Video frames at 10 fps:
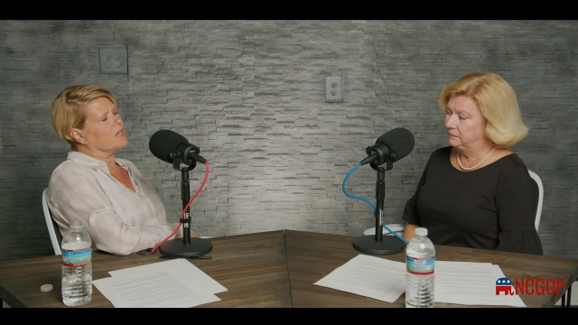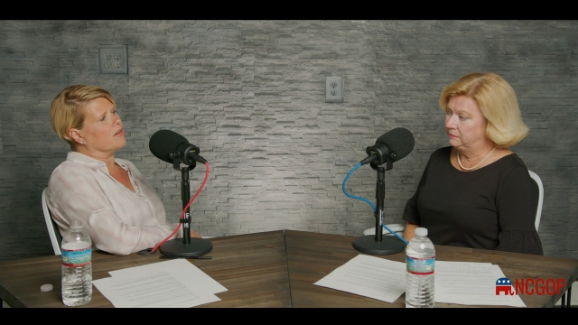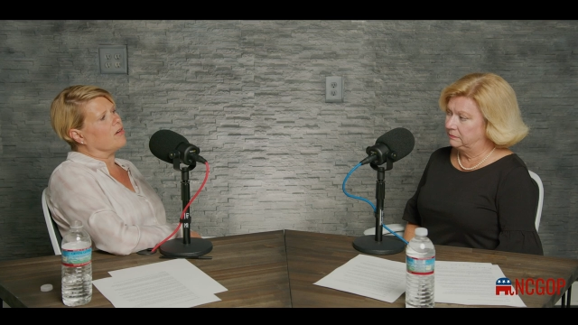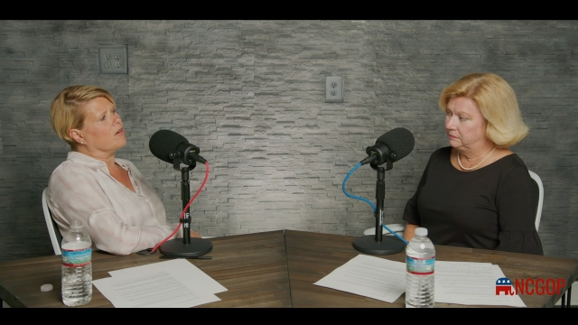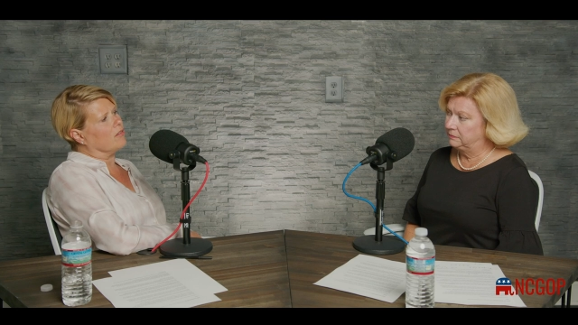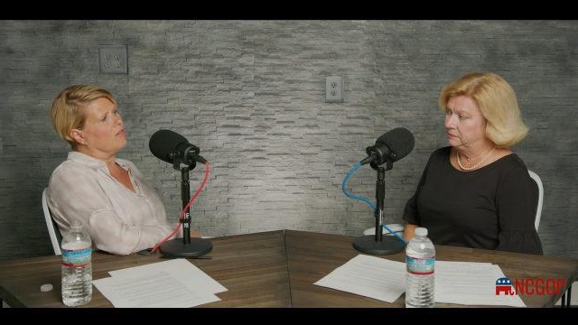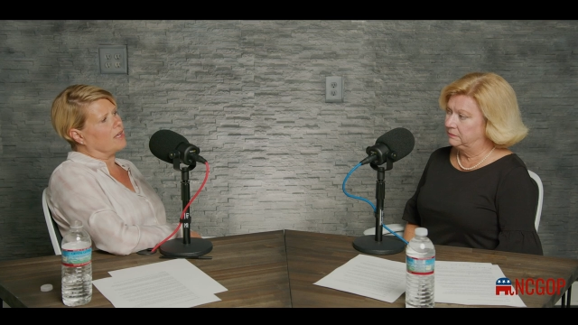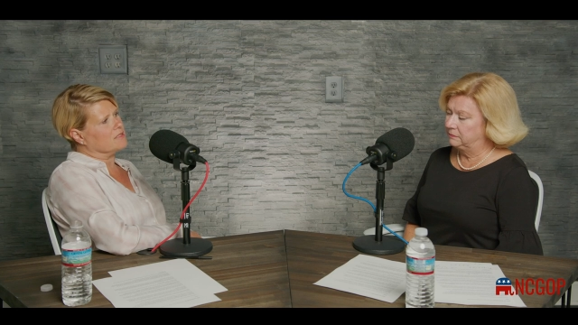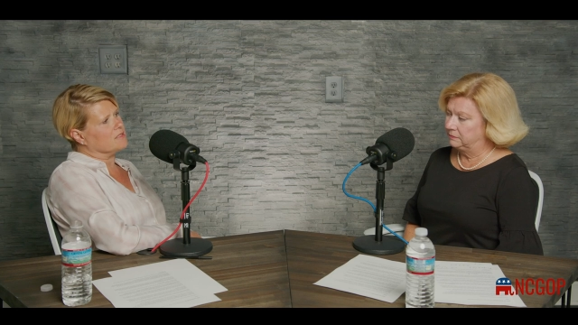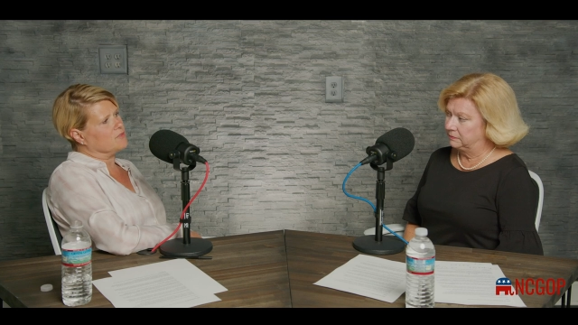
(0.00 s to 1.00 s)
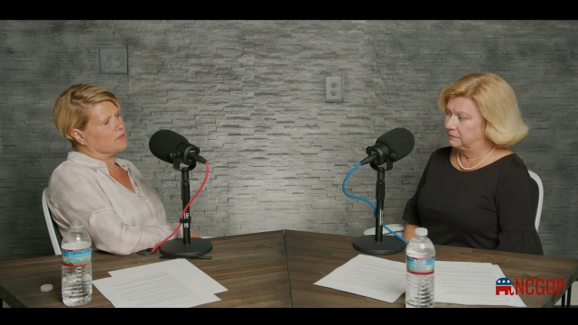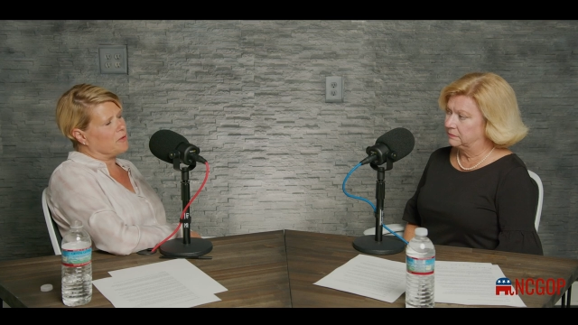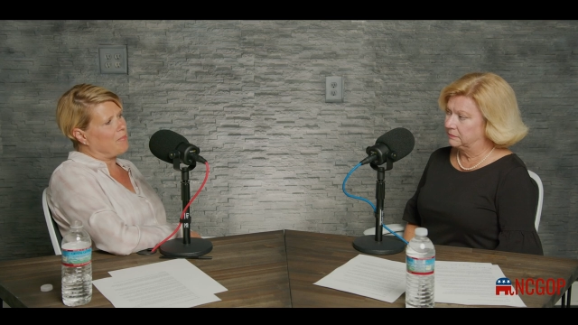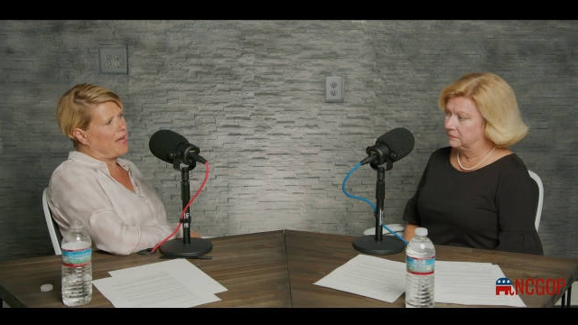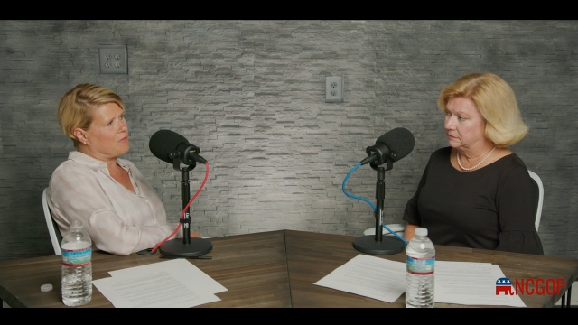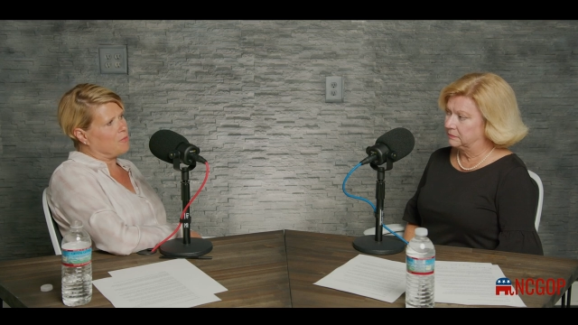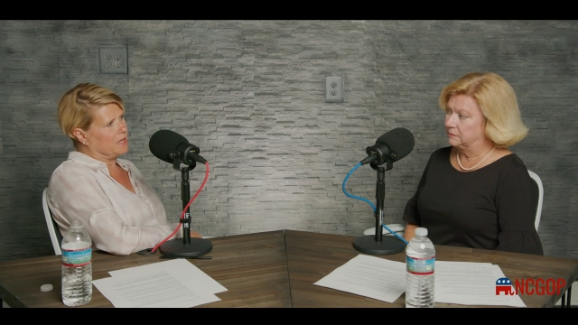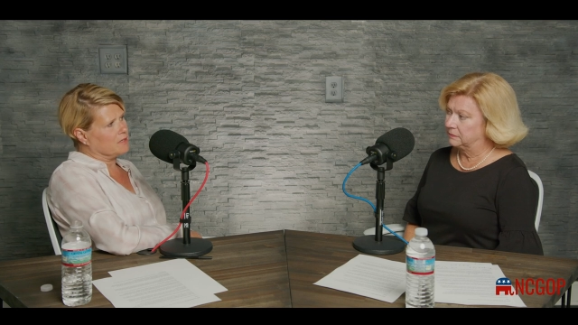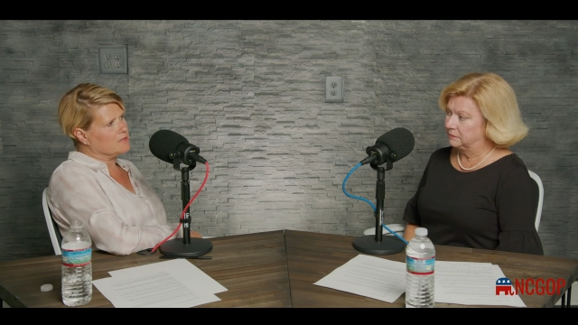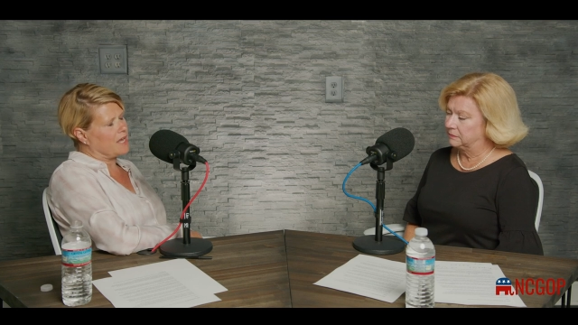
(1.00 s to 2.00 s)
Speaker 1: there are lots of different
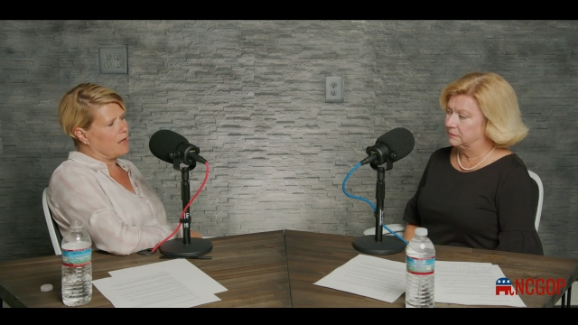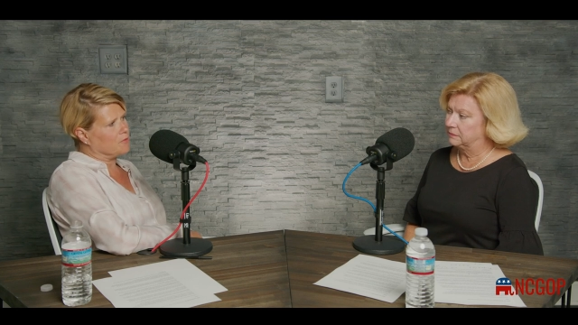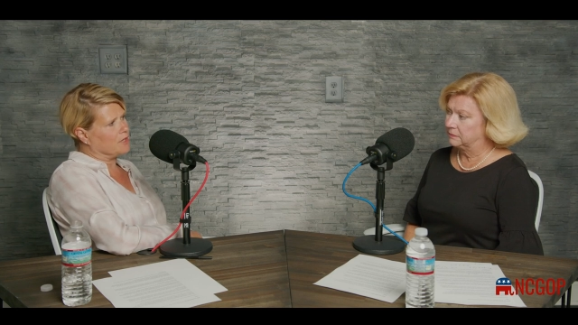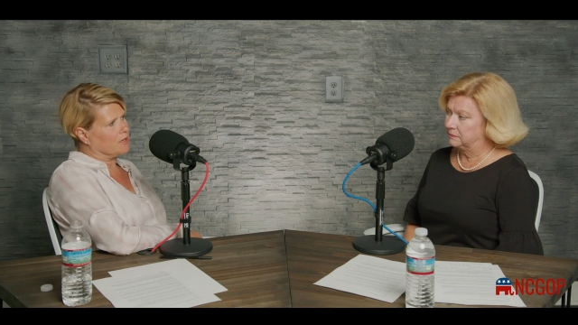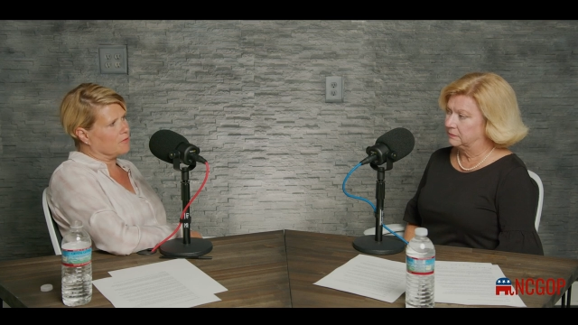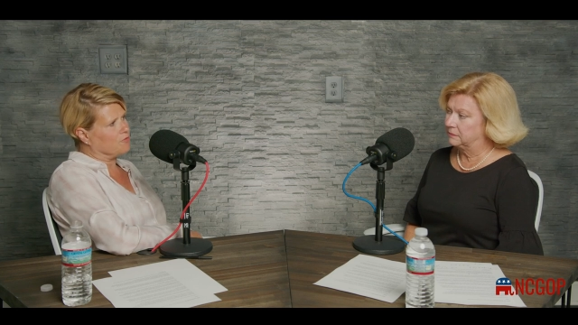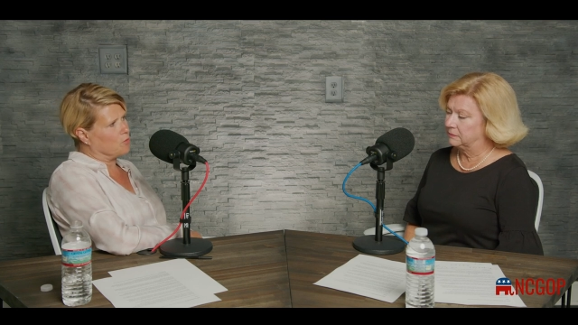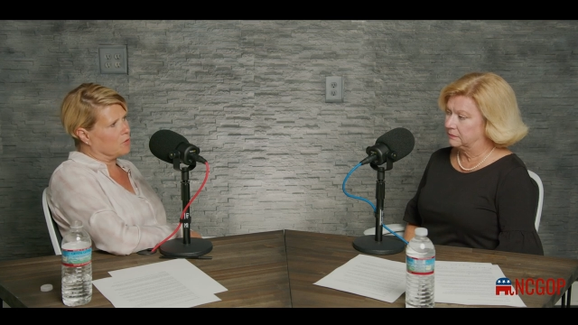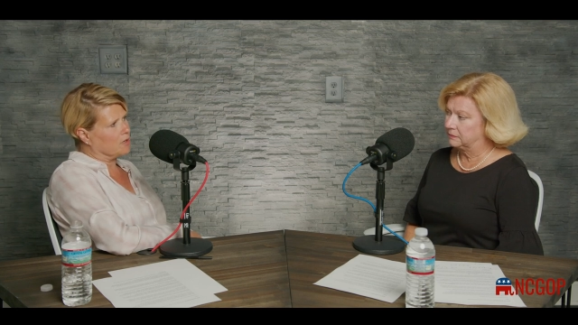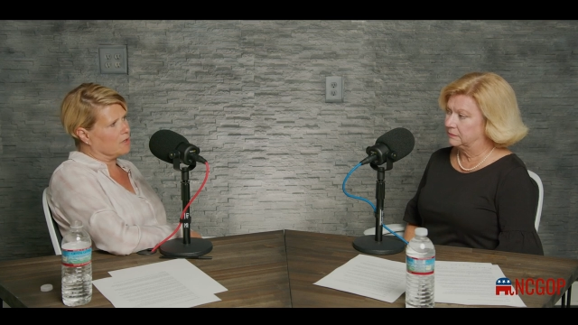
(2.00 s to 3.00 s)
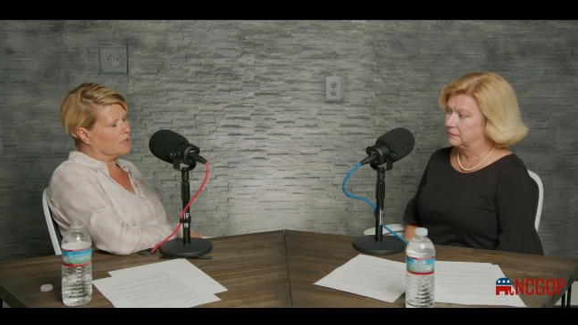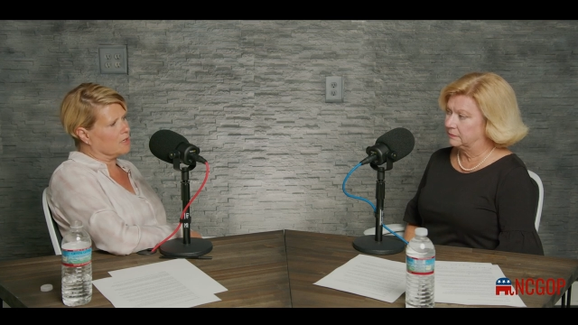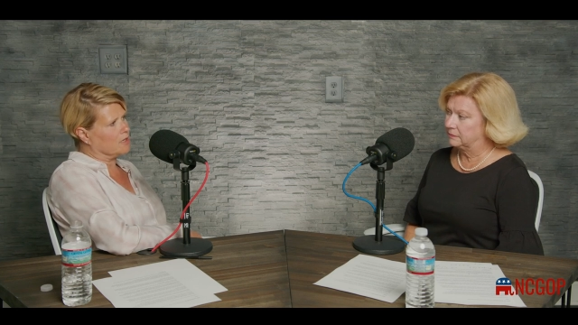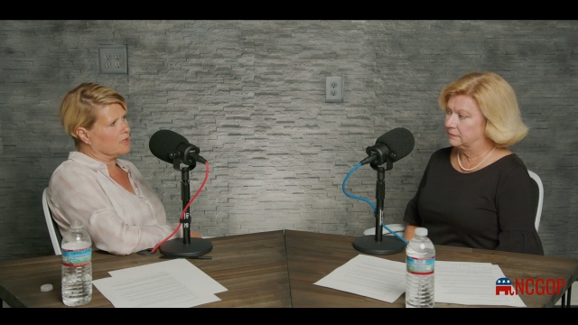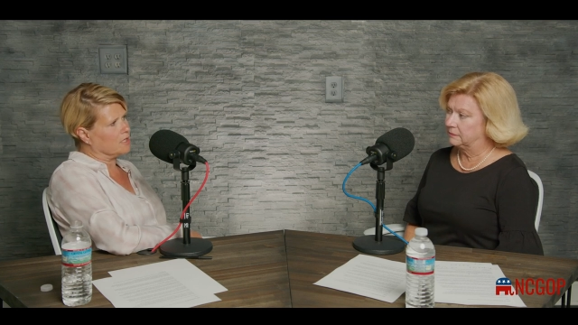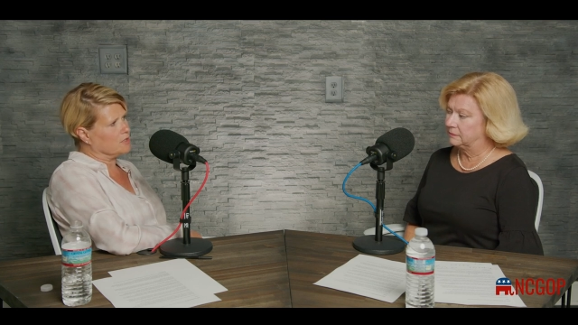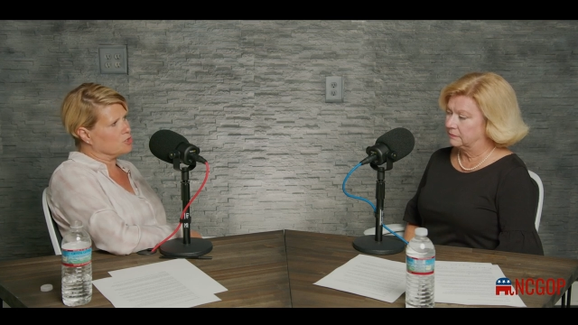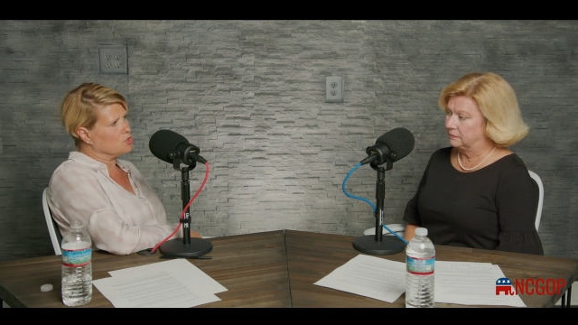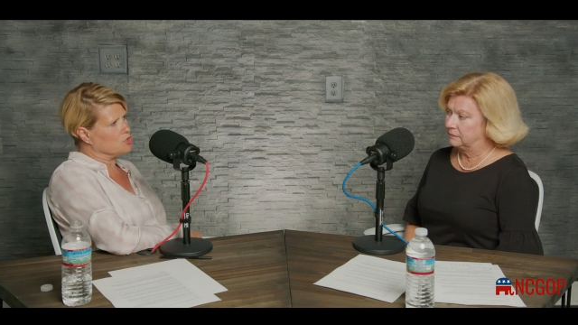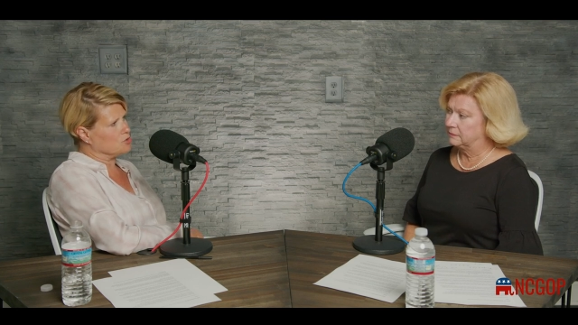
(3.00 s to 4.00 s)
pathways out there for a, a kid
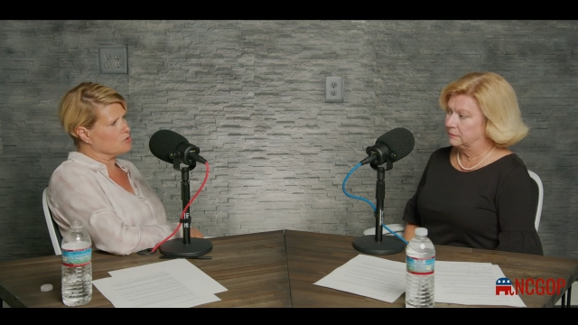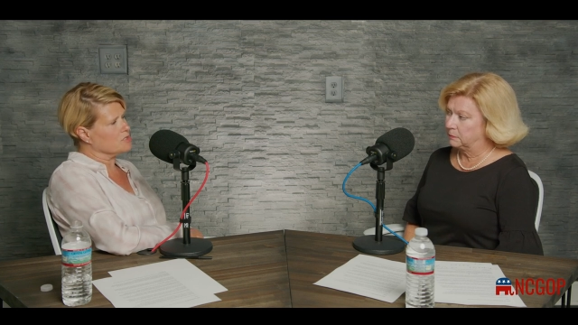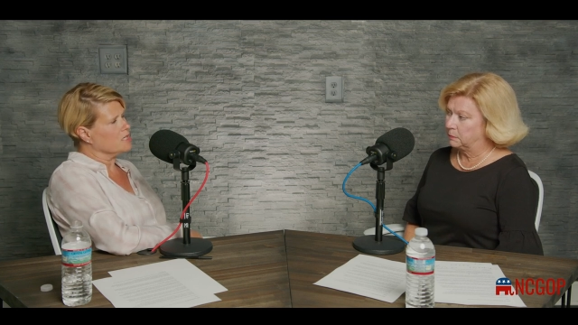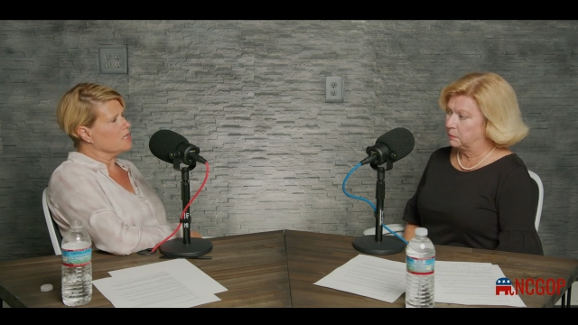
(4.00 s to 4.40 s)
to choose.